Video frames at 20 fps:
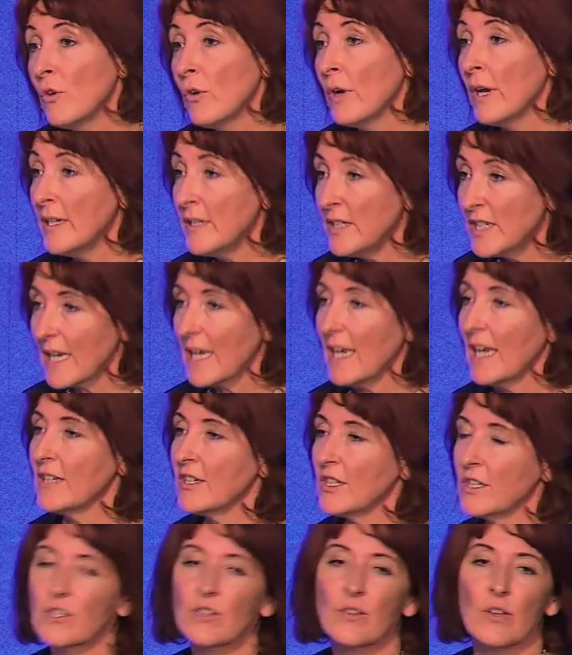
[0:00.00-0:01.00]

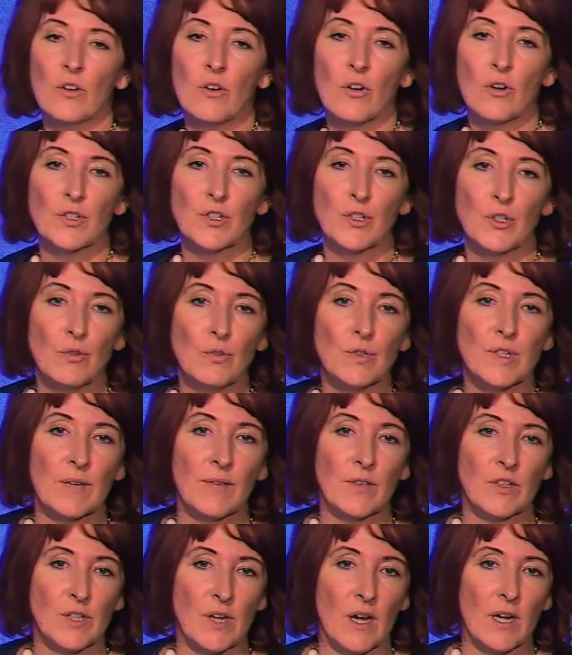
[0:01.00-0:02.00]
indicating to the nurse using
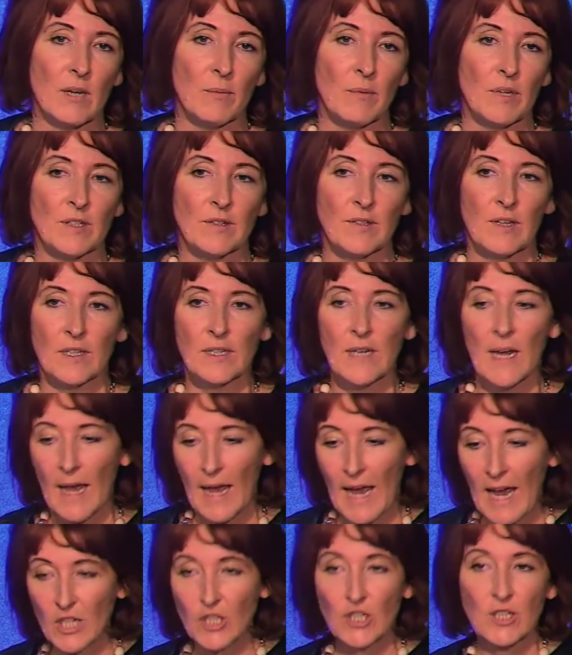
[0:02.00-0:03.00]
the document that
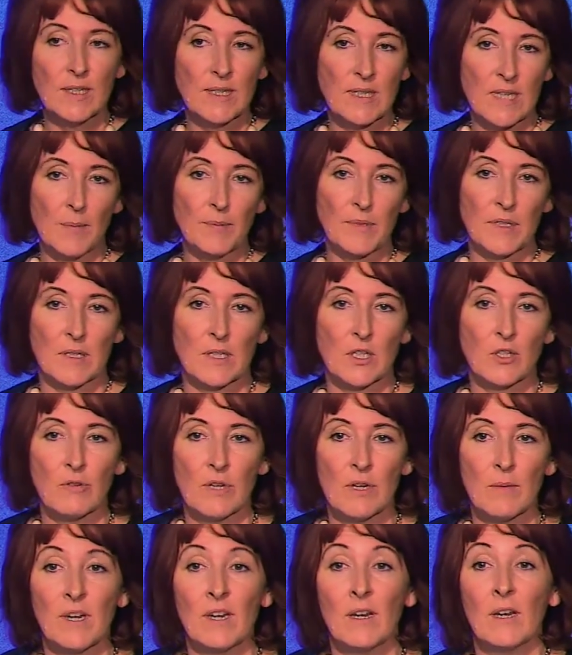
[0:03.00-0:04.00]
actually sepsis
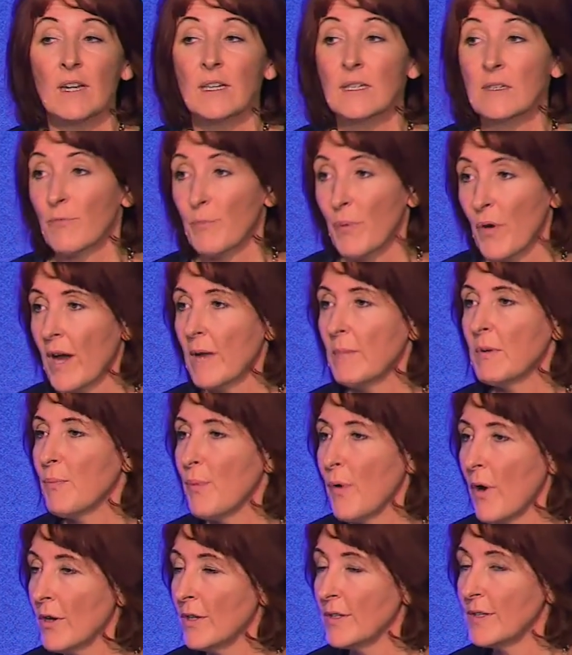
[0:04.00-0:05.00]
screening is of prime
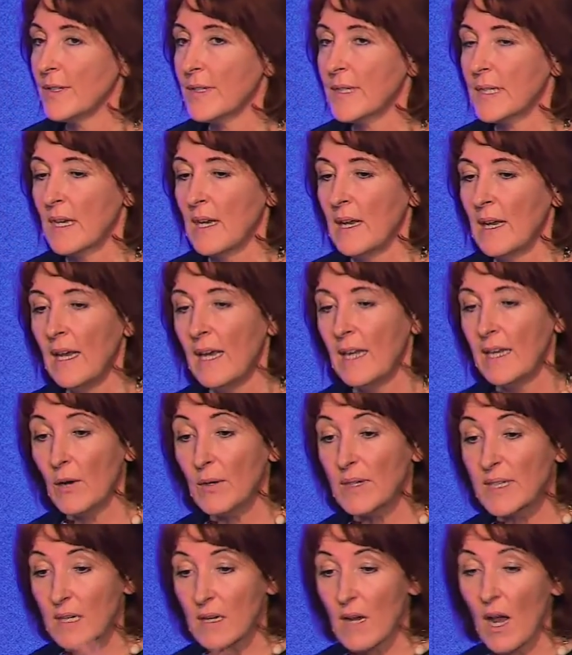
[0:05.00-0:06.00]
importance. Now,
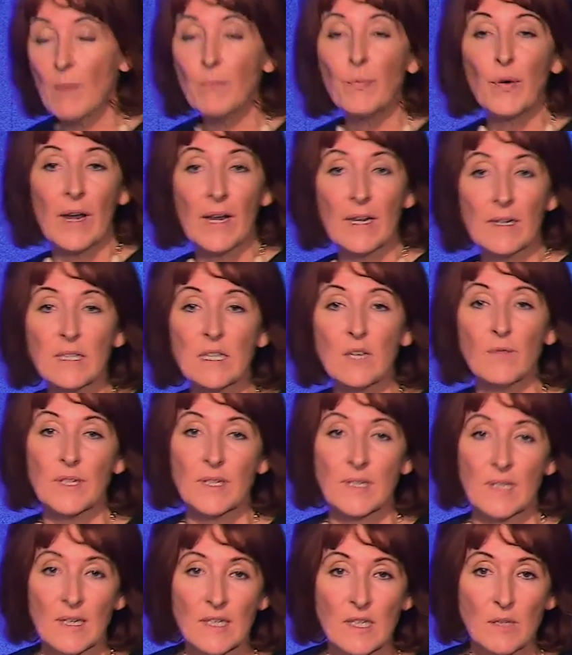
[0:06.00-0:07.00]
it's a comprehensive
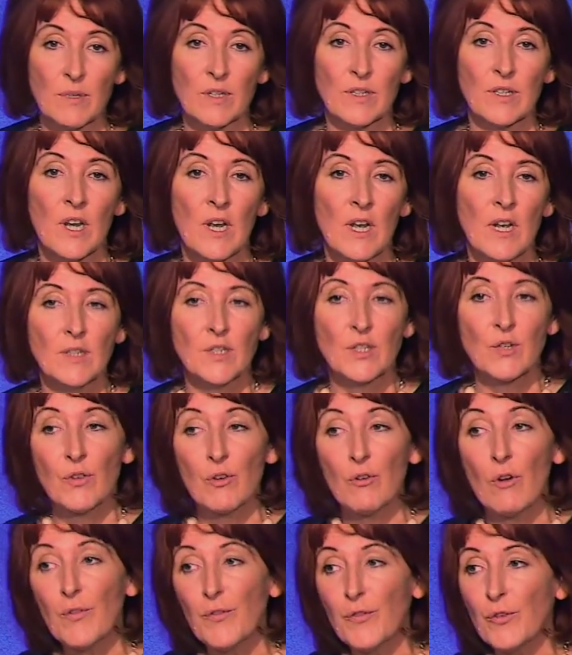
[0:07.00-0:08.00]
assessment, so there
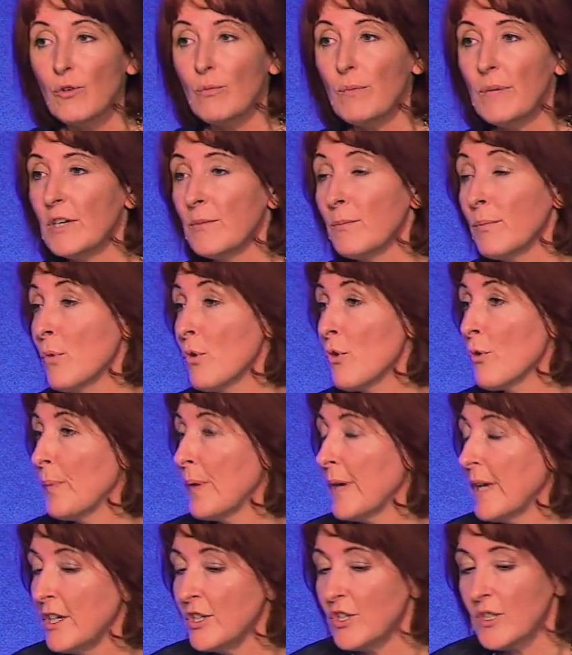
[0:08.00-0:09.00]
are a few more
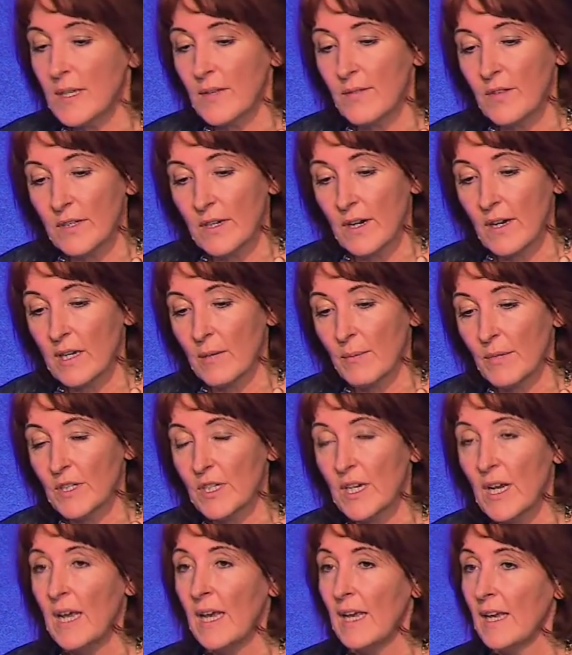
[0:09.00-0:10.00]
pages in the document.
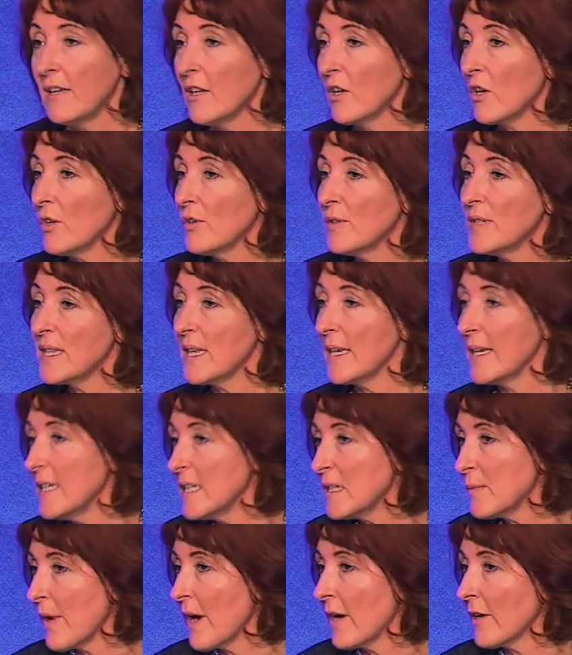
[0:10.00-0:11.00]
It includes the
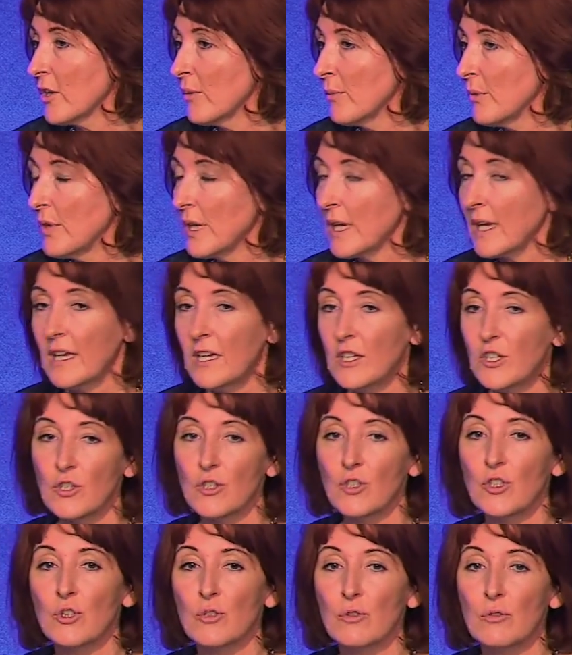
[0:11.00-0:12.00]
ISBAR communication
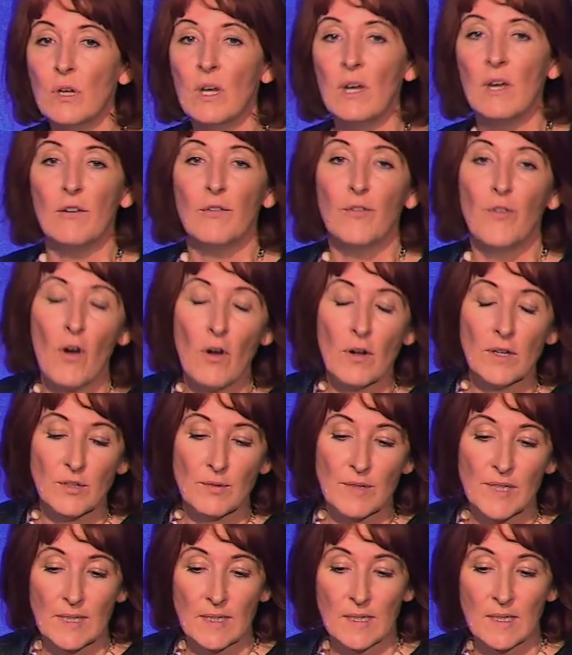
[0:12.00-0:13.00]
tool, falls
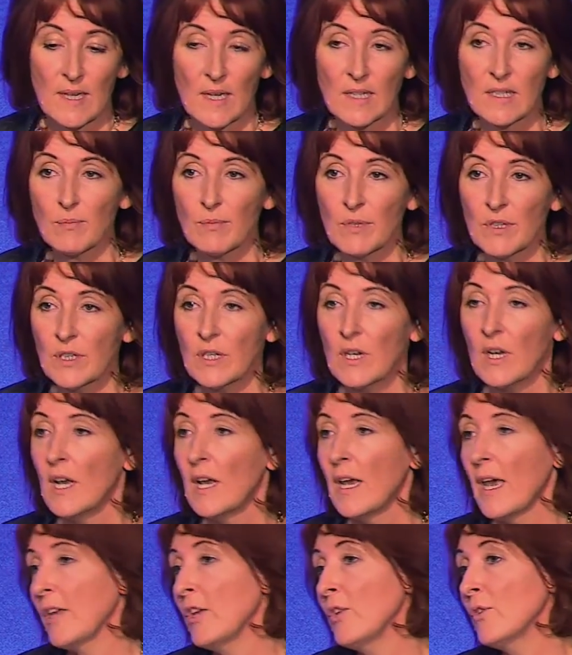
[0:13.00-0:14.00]
risk assessment,
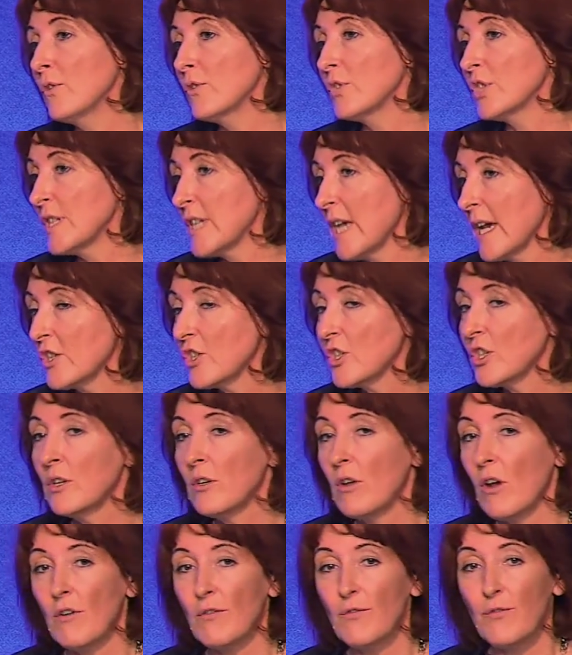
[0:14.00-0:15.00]
detection
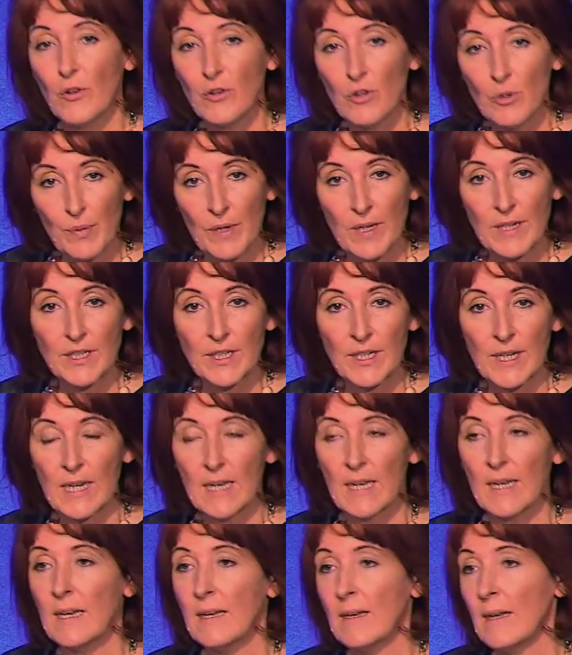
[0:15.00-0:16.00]
of vulnerability
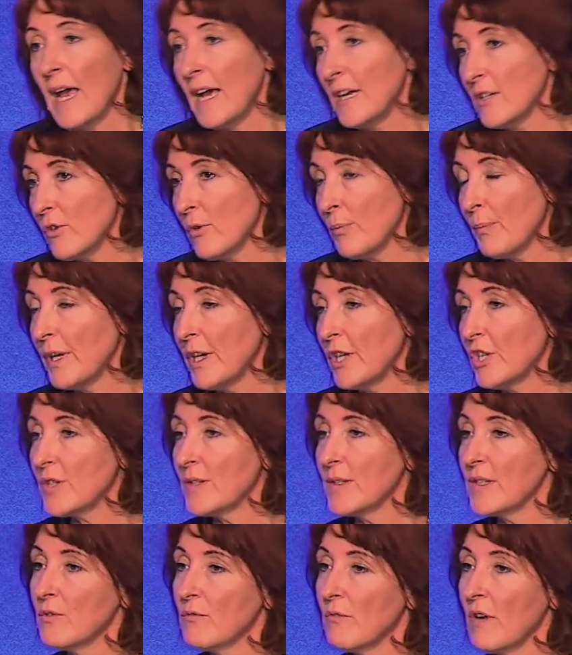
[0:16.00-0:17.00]
in adult
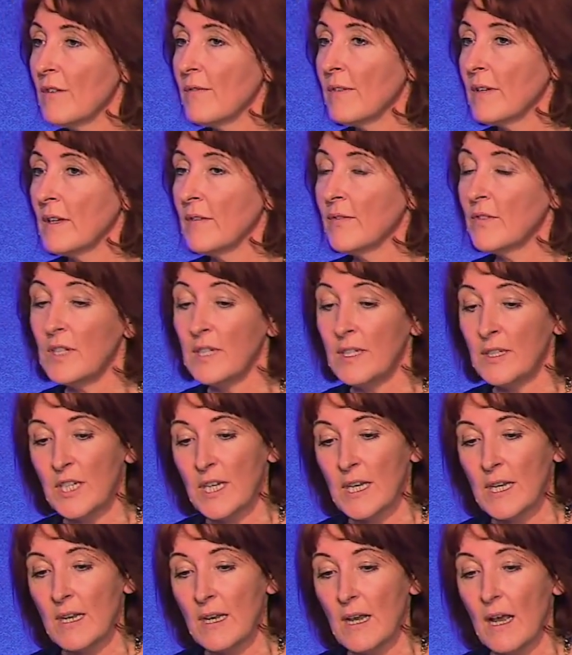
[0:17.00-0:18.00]
patients arriving in the
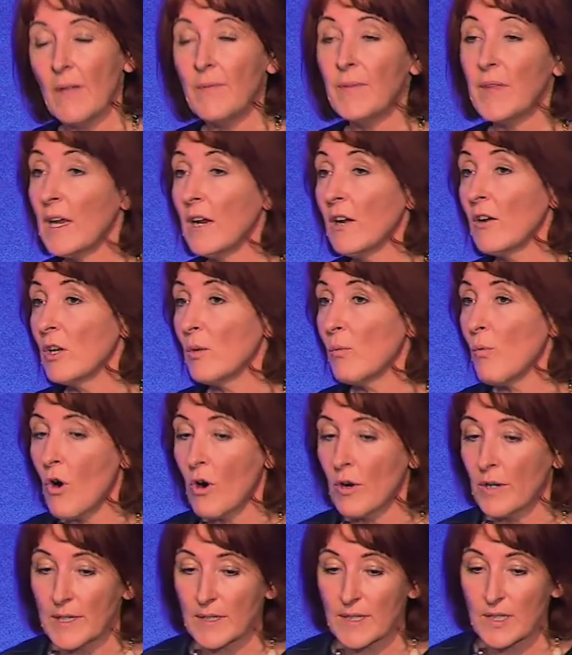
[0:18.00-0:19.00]
ED, and the early
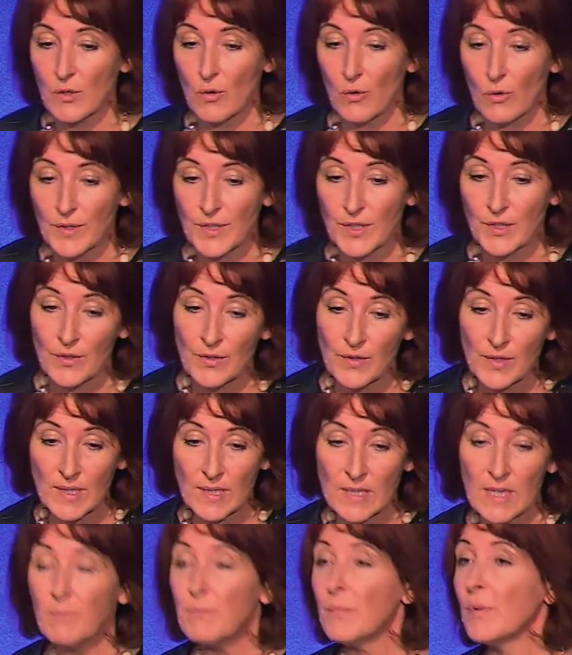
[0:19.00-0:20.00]
warning scores. So there's
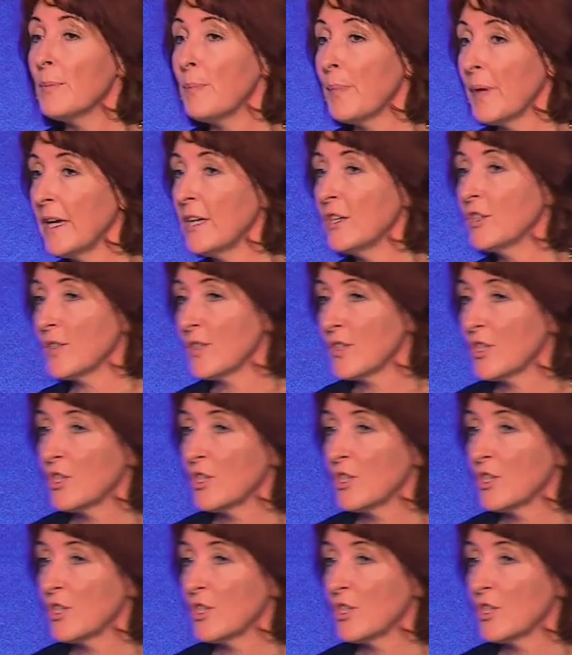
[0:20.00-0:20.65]
simple pages